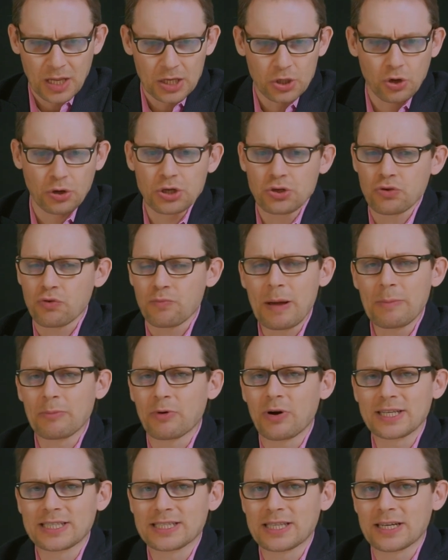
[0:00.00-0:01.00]
You don't need to
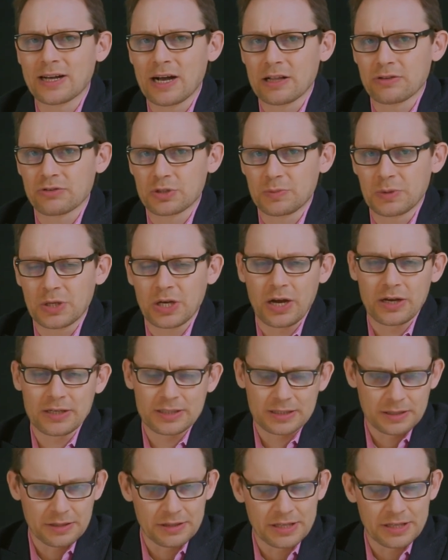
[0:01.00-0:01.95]
memorize the colors because